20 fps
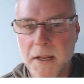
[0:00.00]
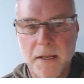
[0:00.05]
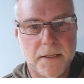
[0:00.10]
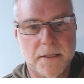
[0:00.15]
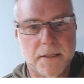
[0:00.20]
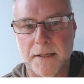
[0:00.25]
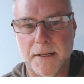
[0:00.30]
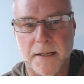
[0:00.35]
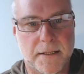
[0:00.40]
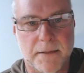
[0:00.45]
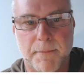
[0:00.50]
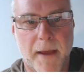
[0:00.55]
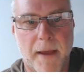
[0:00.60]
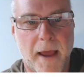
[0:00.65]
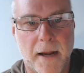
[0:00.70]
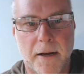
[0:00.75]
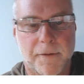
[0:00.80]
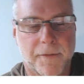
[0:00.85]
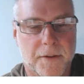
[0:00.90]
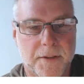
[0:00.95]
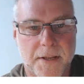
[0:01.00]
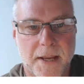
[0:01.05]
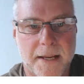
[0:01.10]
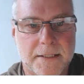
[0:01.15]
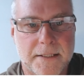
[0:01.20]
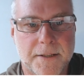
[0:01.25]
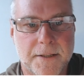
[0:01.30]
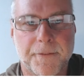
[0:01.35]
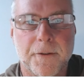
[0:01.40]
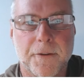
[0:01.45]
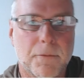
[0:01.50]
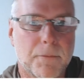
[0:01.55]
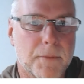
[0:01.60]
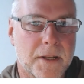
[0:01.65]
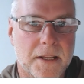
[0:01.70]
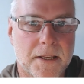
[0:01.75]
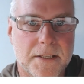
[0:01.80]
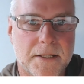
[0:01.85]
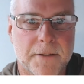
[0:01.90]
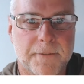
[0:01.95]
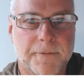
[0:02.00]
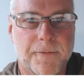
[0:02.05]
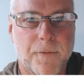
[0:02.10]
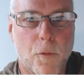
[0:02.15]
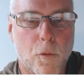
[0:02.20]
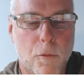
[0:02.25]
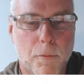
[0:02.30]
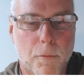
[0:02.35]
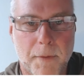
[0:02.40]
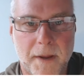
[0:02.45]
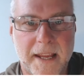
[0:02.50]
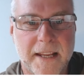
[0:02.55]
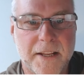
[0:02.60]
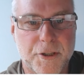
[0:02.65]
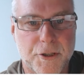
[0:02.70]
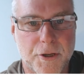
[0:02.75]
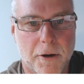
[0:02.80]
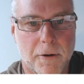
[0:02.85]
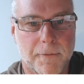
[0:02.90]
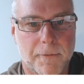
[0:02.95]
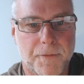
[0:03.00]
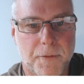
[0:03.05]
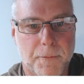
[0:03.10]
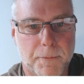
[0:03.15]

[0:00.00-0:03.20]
so it doesn't matter if it takes a few minutes to form each of the